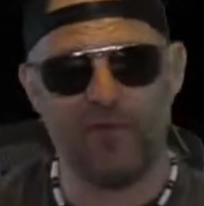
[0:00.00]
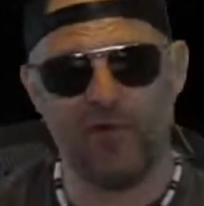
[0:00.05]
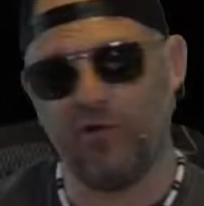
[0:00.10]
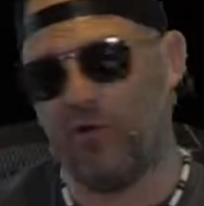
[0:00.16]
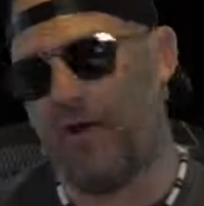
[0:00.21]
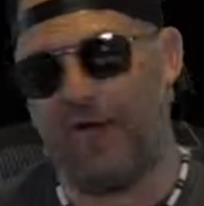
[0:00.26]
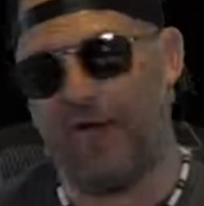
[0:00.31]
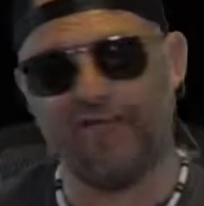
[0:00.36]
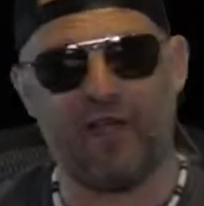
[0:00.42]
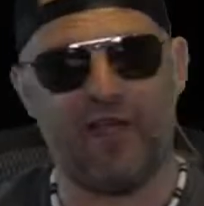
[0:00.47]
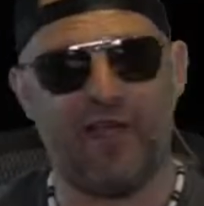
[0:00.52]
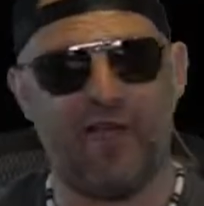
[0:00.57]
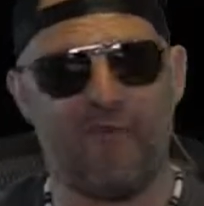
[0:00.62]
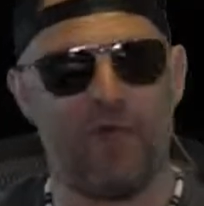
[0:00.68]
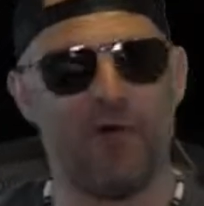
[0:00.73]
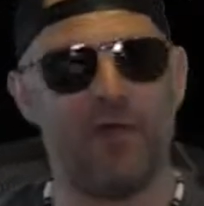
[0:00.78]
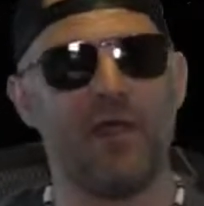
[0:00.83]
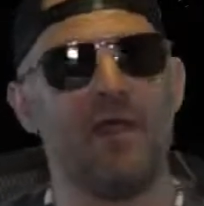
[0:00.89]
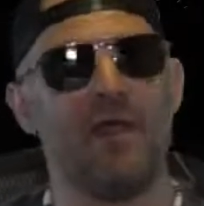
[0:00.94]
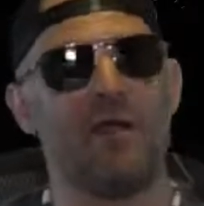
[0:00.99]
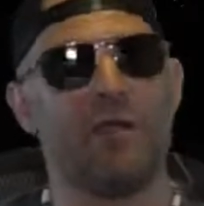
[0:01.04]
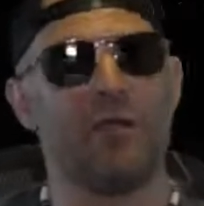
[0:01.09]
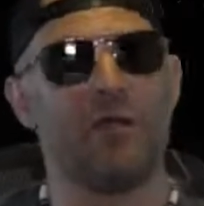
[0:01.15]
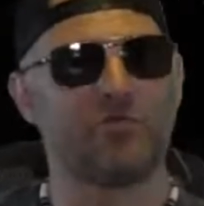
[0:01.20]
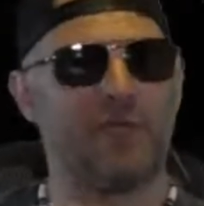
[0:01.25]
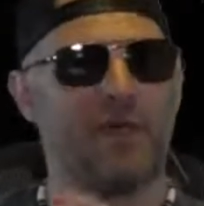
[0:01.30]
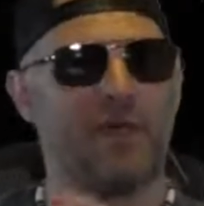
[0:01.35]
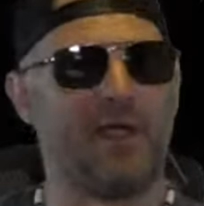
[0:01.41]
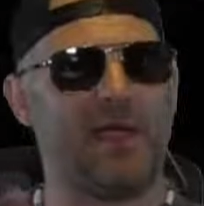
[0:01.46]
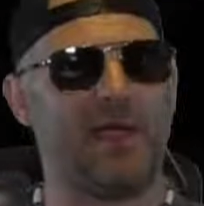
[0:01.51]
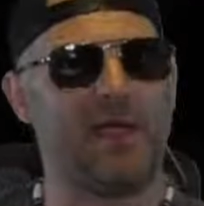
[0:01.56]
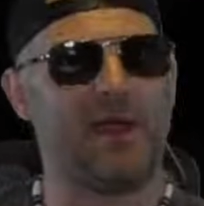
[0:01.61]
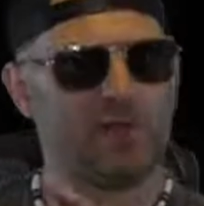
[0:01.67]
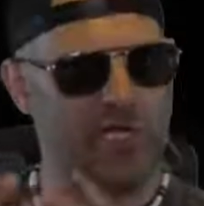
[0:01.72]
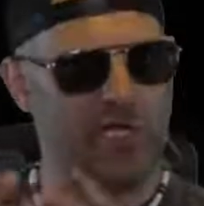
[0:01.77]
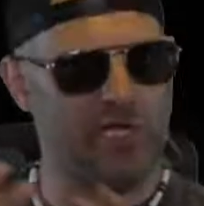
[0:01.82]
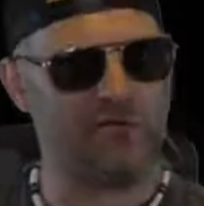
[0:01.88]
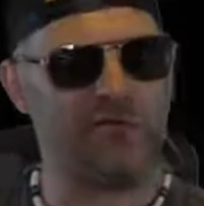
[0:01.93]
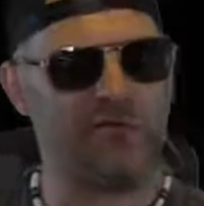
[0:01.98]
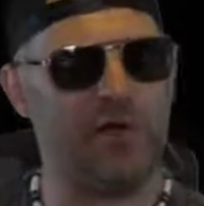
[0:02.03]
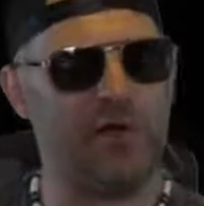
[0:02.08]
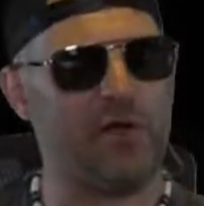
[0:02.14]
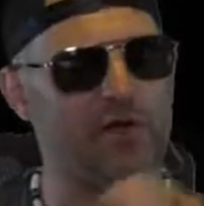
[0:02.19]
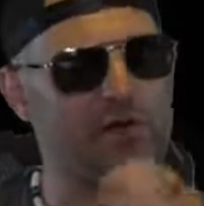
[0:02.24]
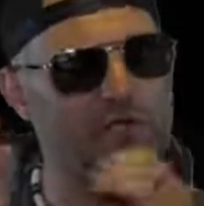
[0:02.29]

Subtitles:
You don't have to have one, which would make it kind of transparent